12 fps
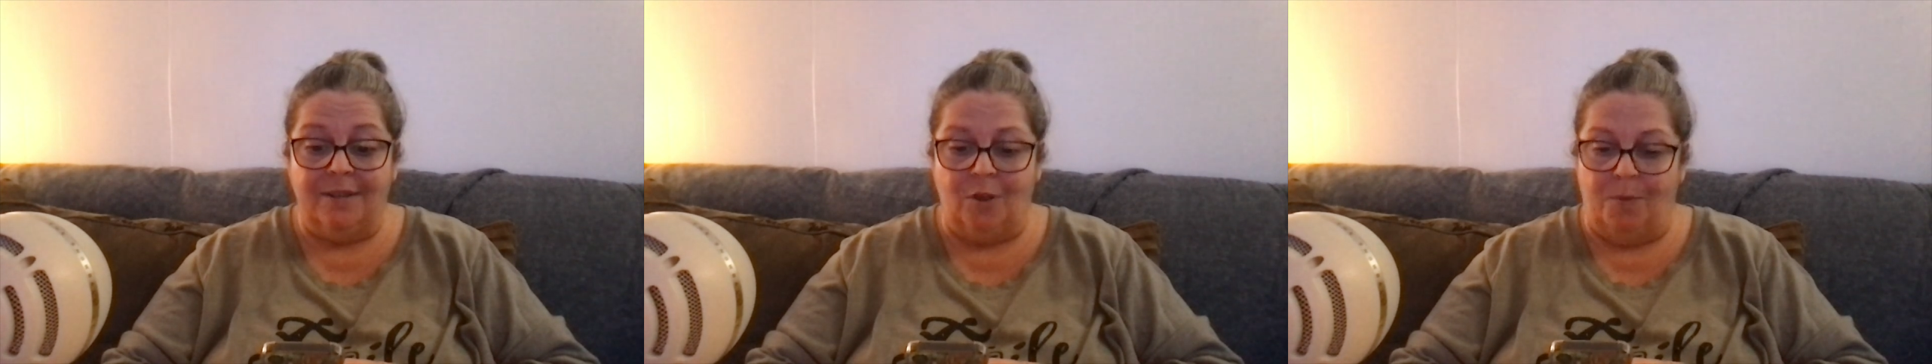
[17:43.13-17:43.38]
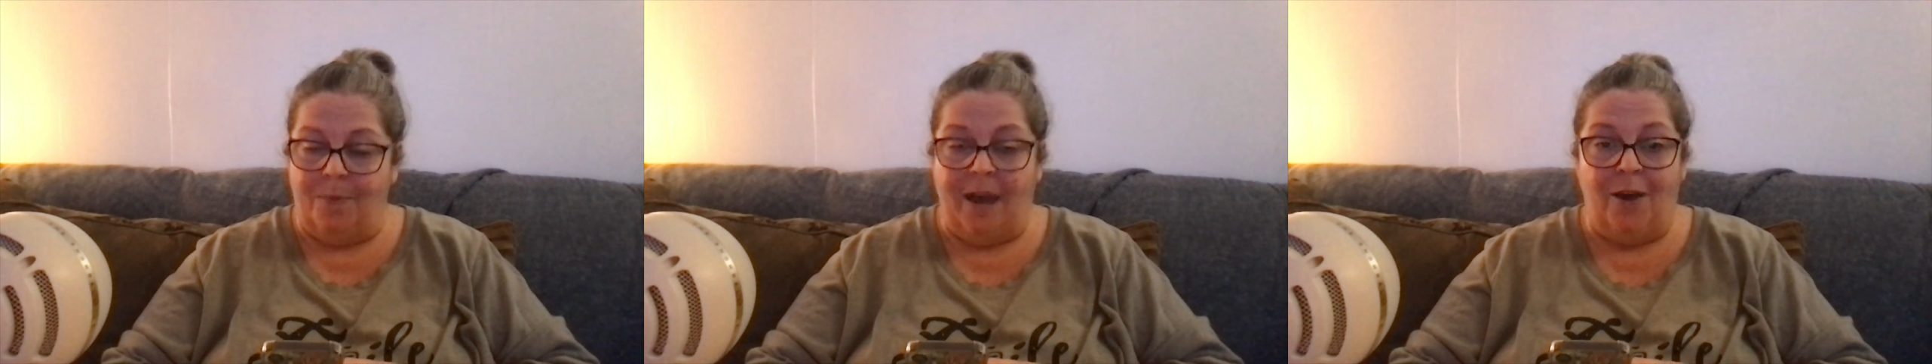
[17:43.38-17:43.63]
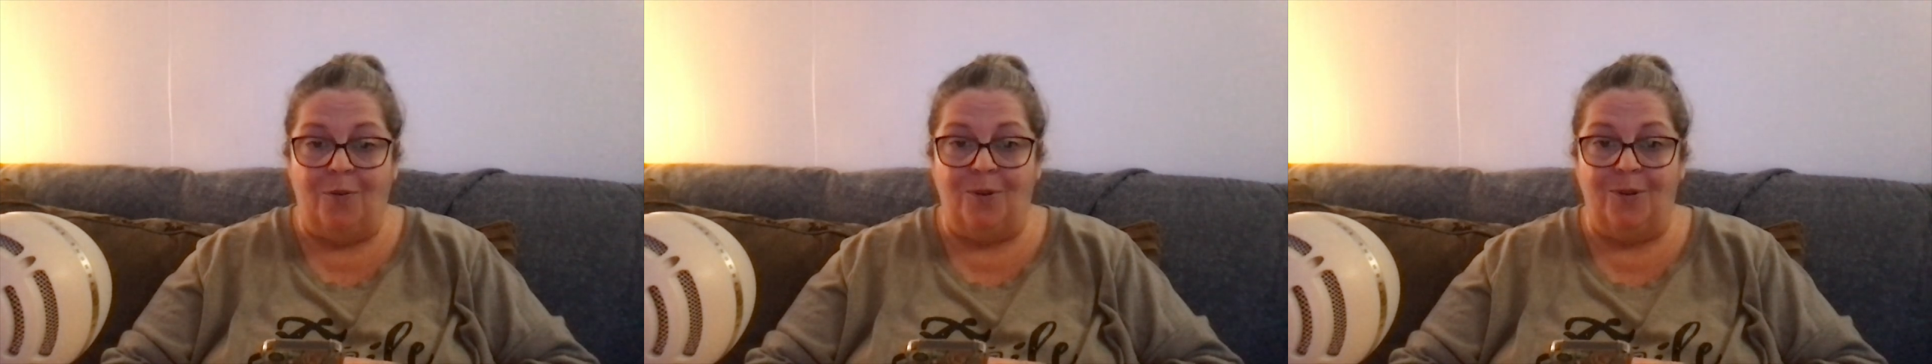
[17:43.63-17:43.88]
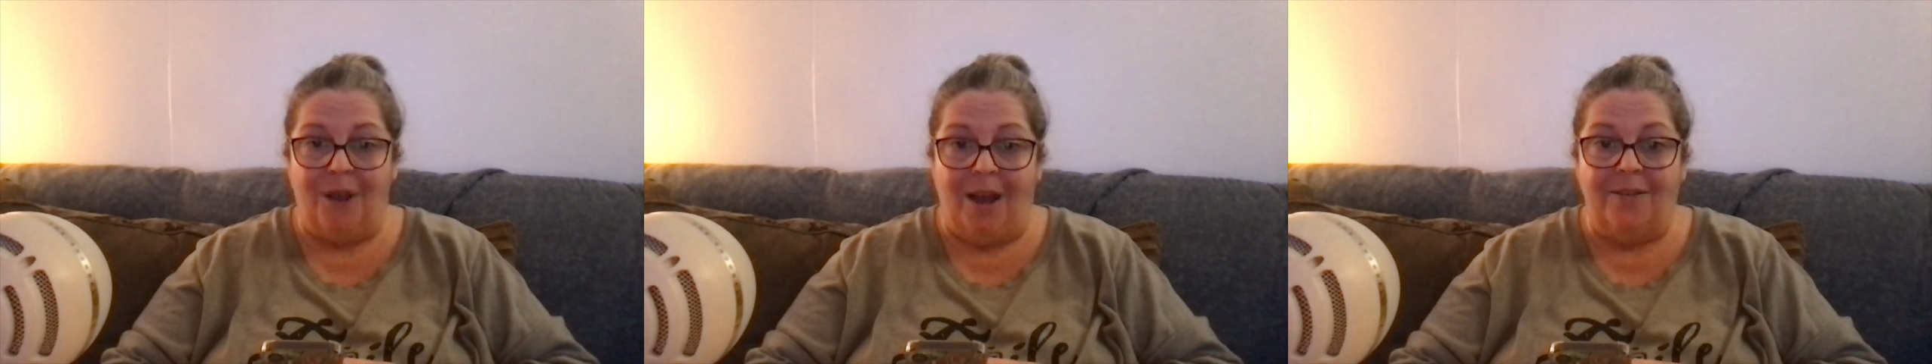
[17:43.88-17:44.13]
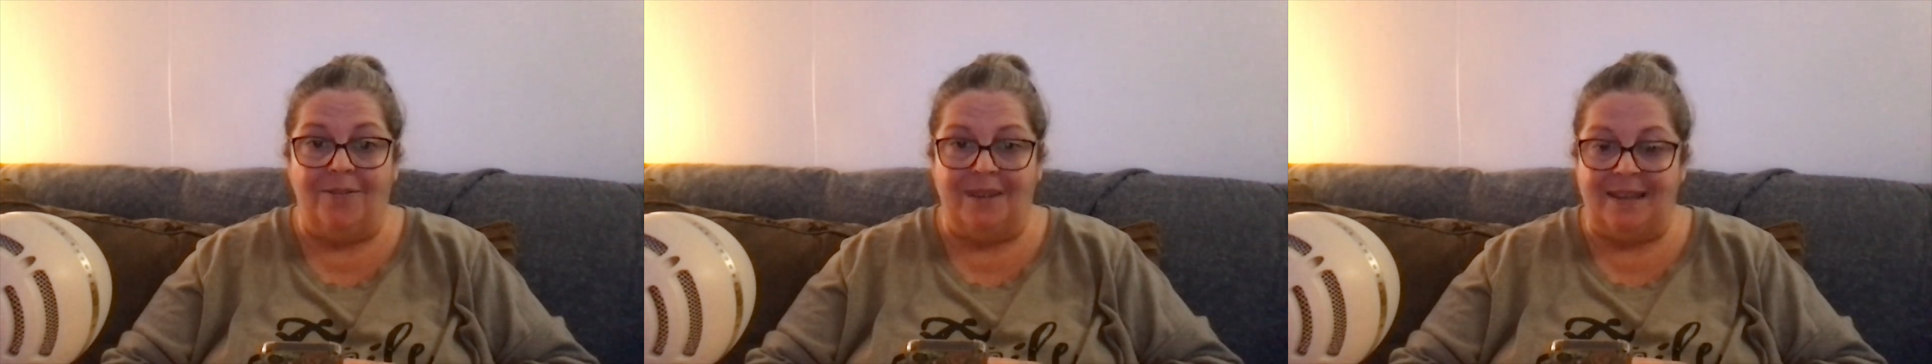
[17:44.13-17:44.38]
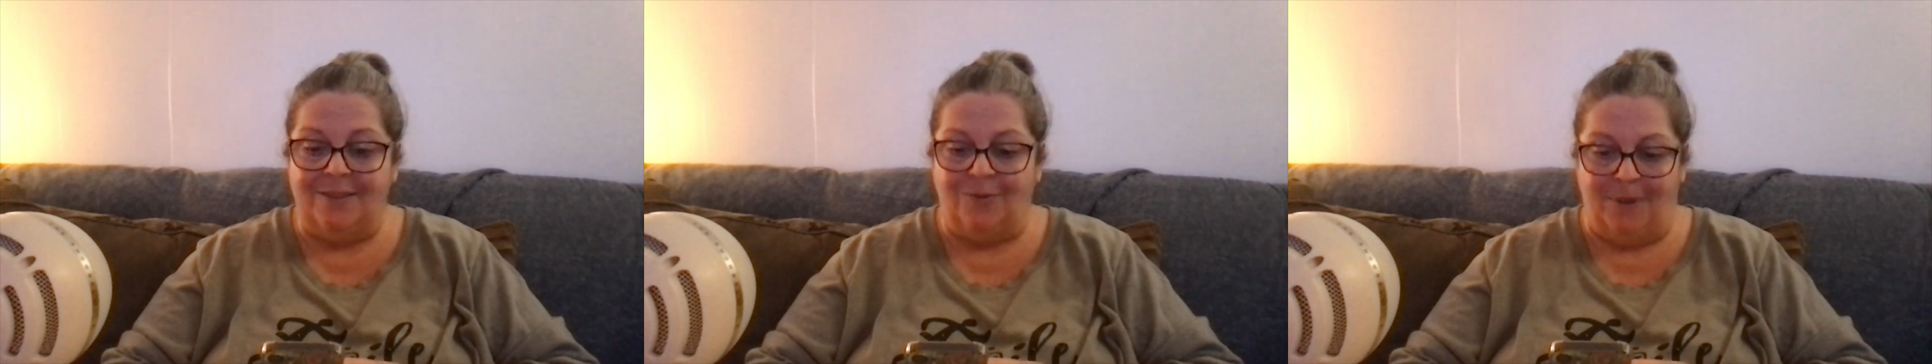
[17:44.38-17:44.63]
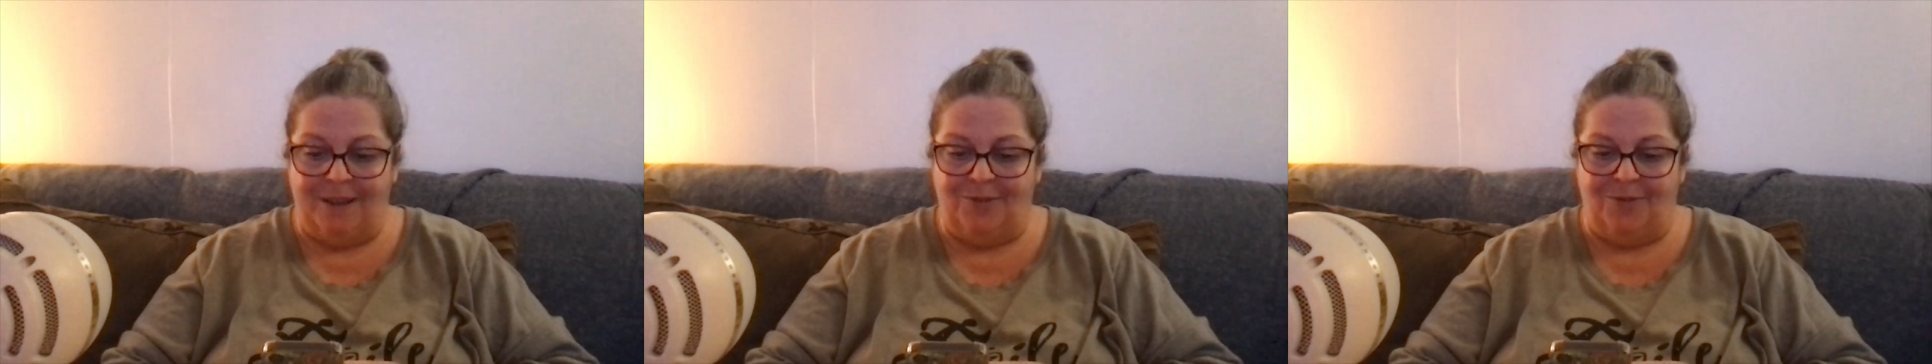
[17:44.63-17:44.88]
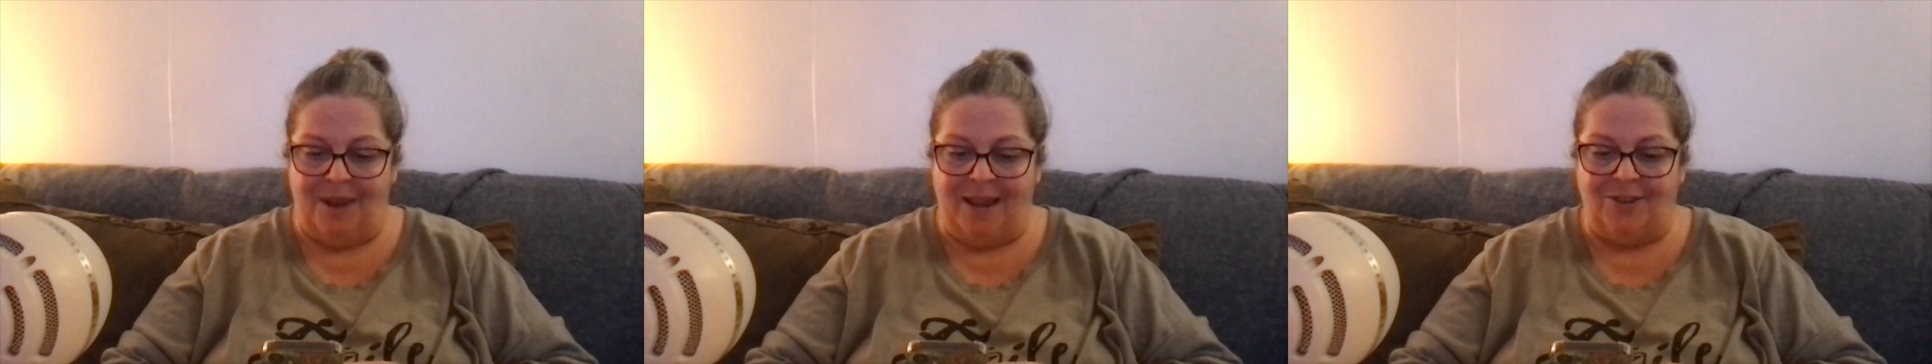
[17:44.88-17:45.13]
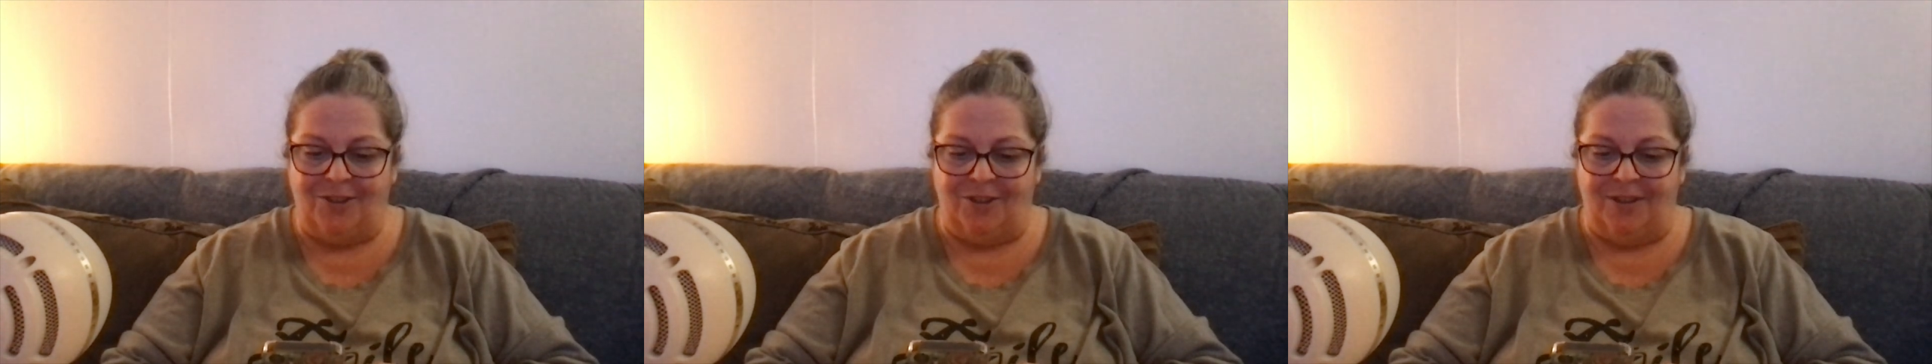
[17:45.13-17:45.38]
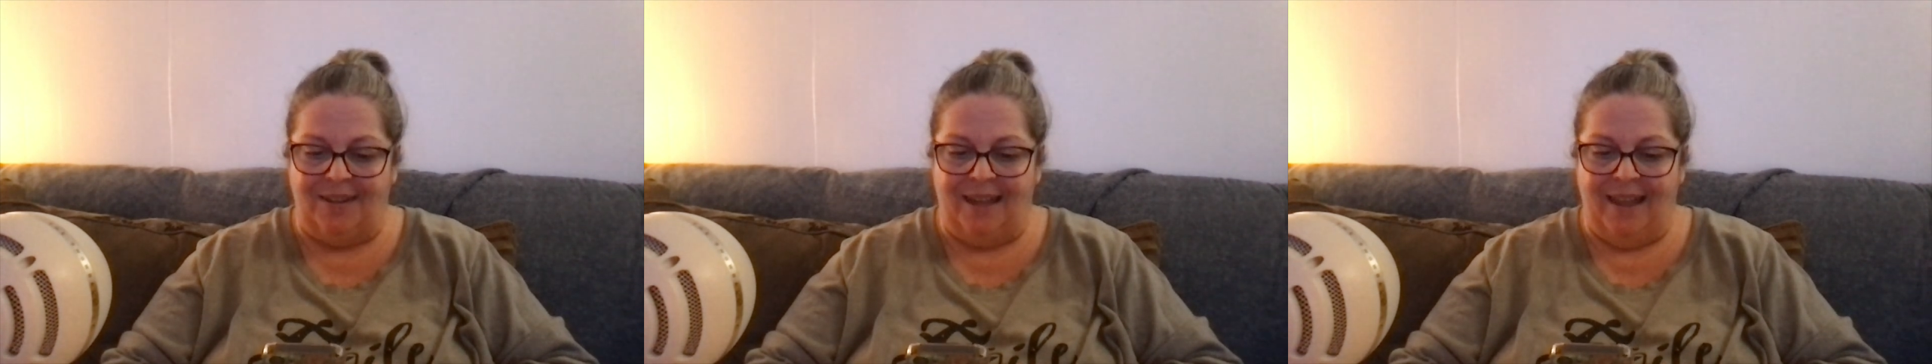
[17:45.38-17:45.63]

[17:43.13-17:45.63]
the power of his resurrection,